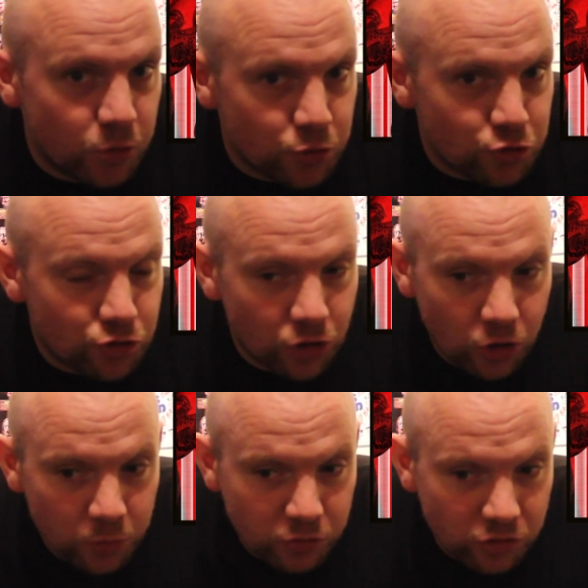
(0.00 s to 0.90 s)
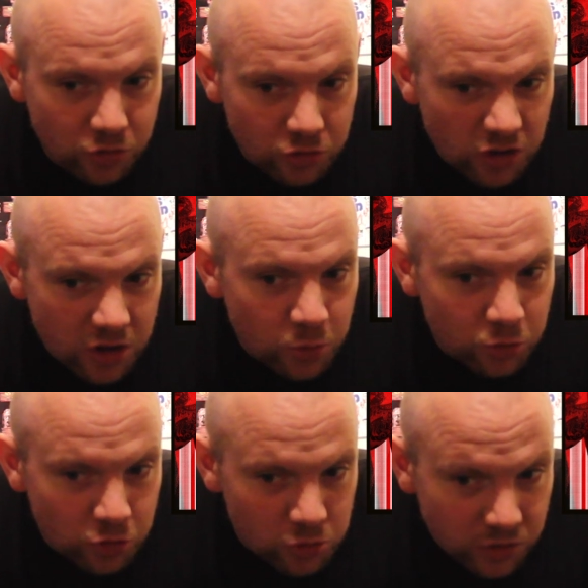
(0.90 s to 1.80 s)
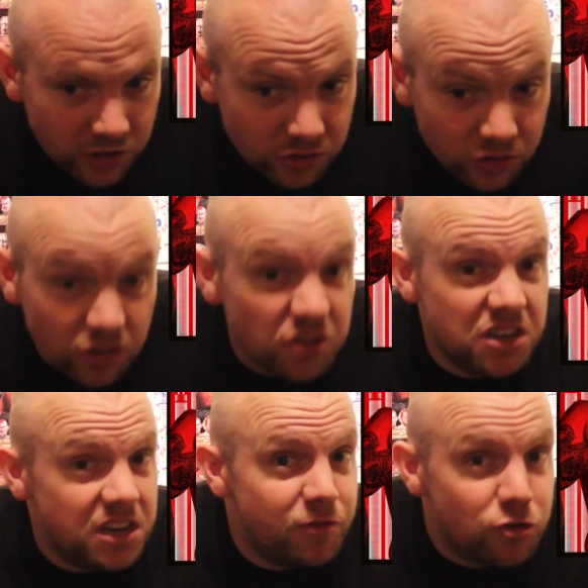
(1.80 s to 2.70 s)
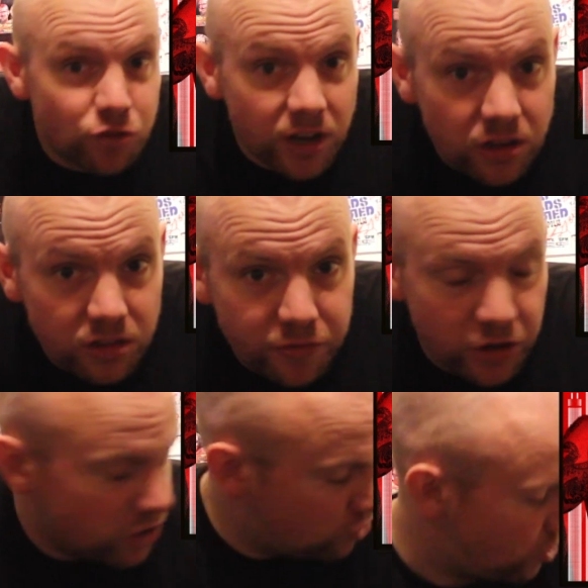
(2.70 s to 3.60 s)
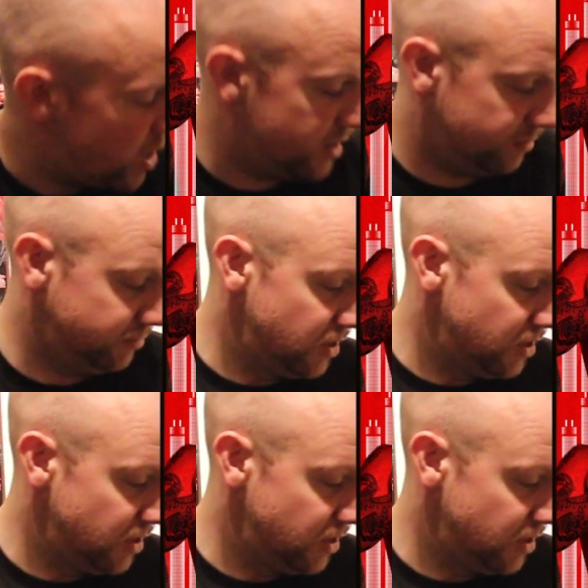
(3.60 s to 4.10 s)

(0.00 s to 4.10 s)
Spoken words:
to go in shops, there's like no social distancing, you can even drink on the fucking train.